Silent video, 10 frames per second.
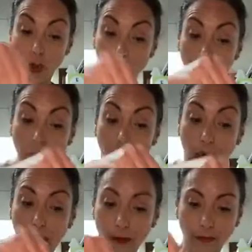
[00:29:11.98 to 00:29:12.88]
it will
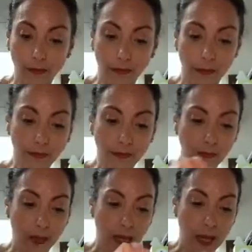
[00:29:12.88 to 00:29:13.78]
have
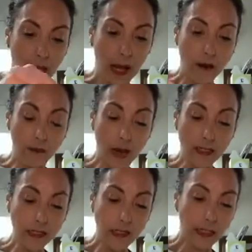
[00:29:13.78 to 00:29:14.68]
a
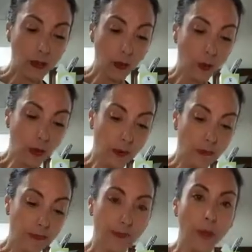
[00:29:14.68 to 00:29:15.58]
rustic look
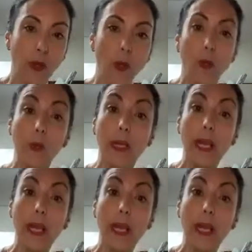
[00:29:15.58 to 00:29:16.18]
when it